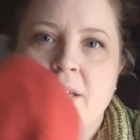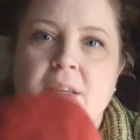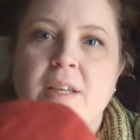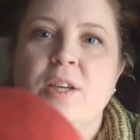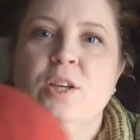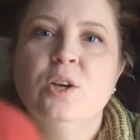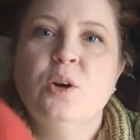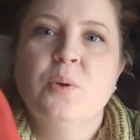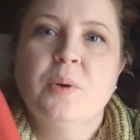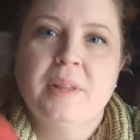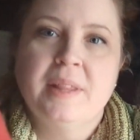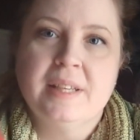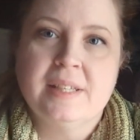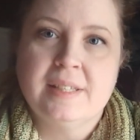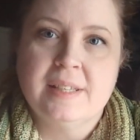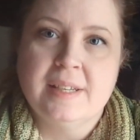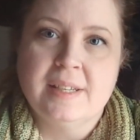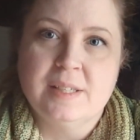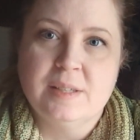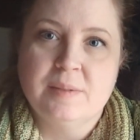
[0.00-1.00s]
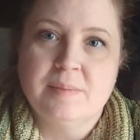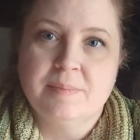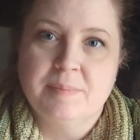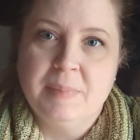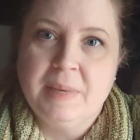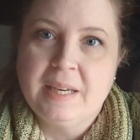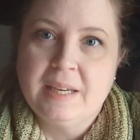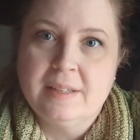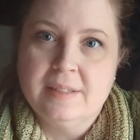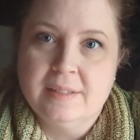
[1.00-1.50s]
You know what this is
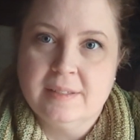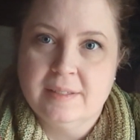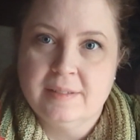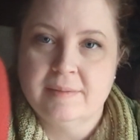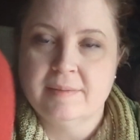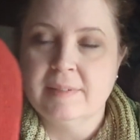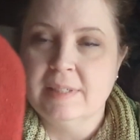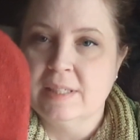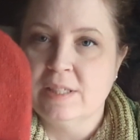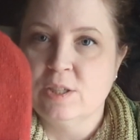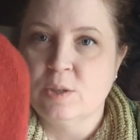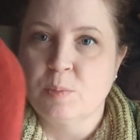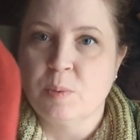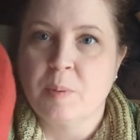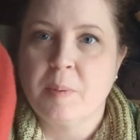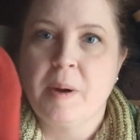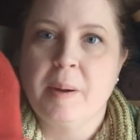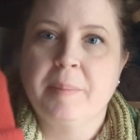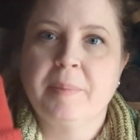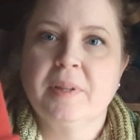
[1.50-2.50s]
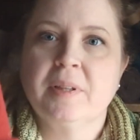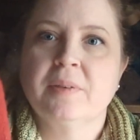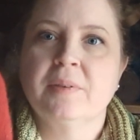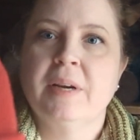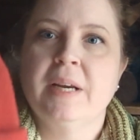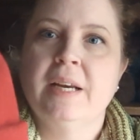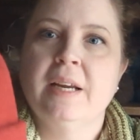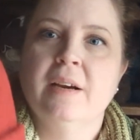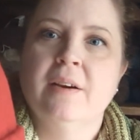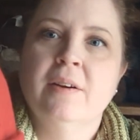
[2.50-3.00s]
because it's super popular
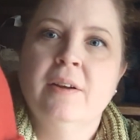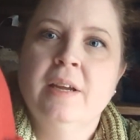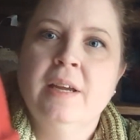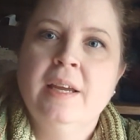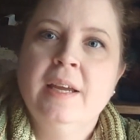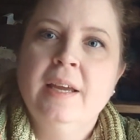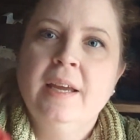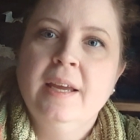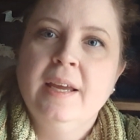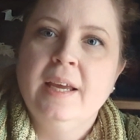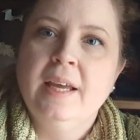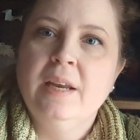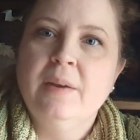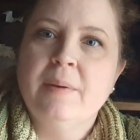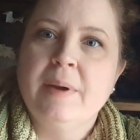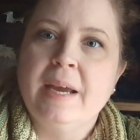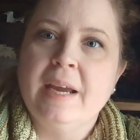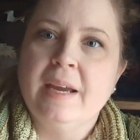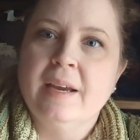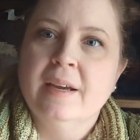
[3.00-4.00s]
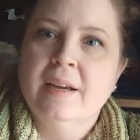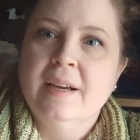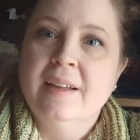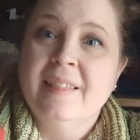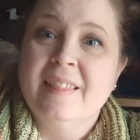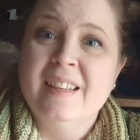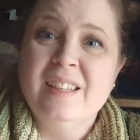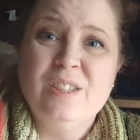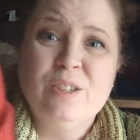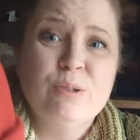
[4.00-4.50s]
right now. Anyway,
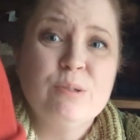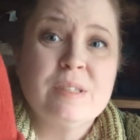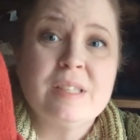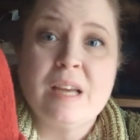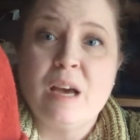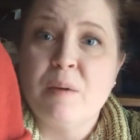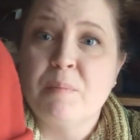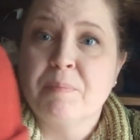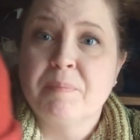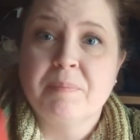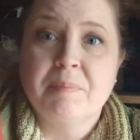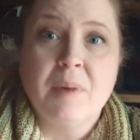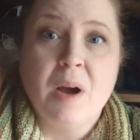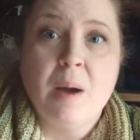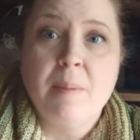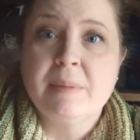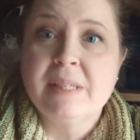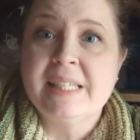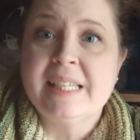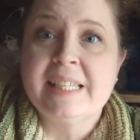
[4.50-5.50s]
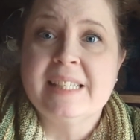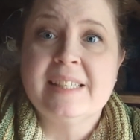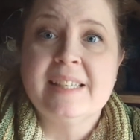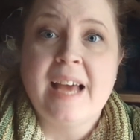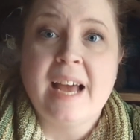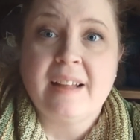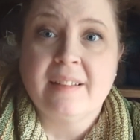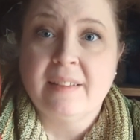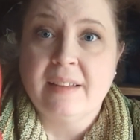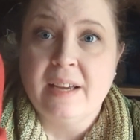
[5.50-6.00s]
this used up almost
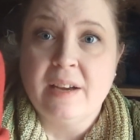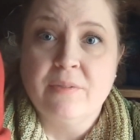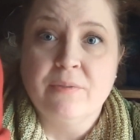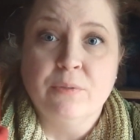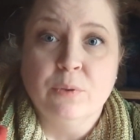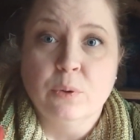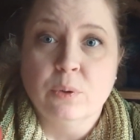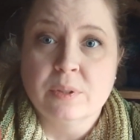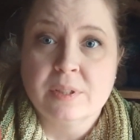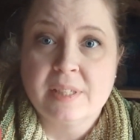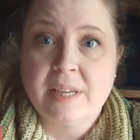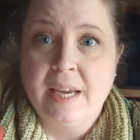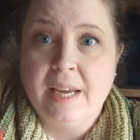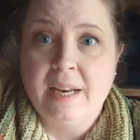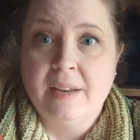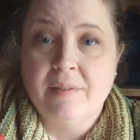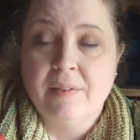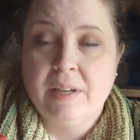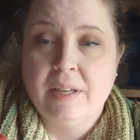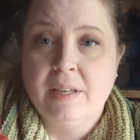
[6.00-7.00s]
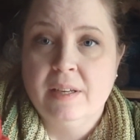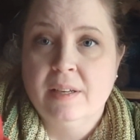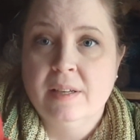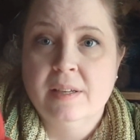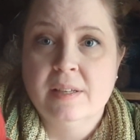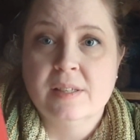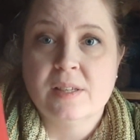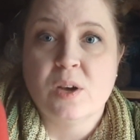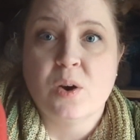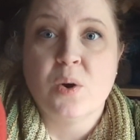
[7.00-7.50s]
exactly a full skein of it.
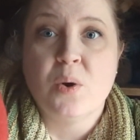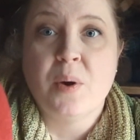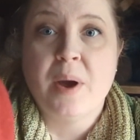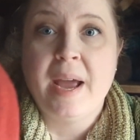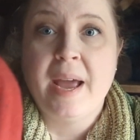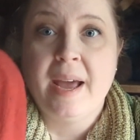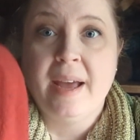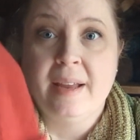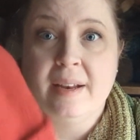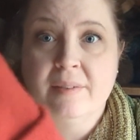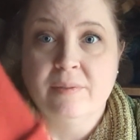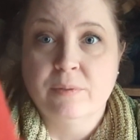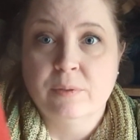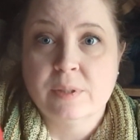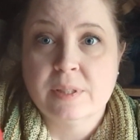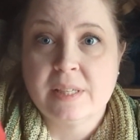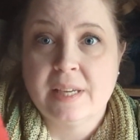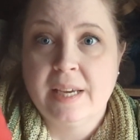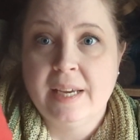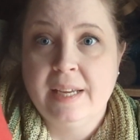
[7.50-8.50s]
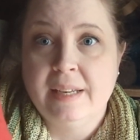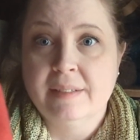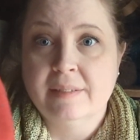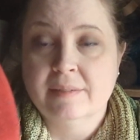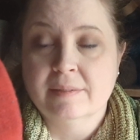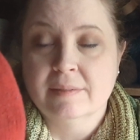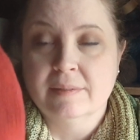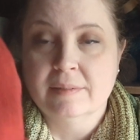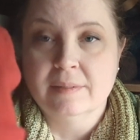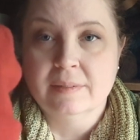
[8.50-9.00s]
So I had a full skein
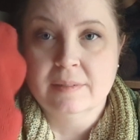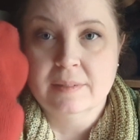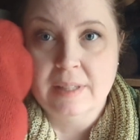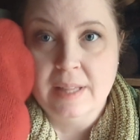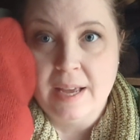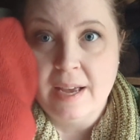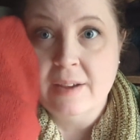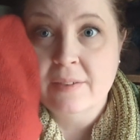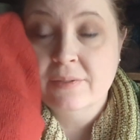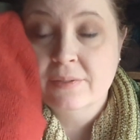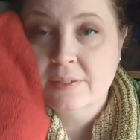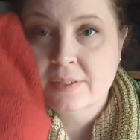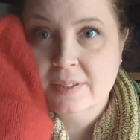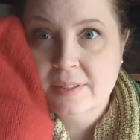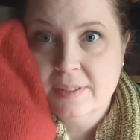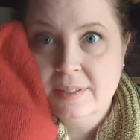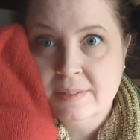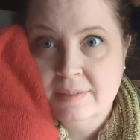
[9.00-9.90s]
left.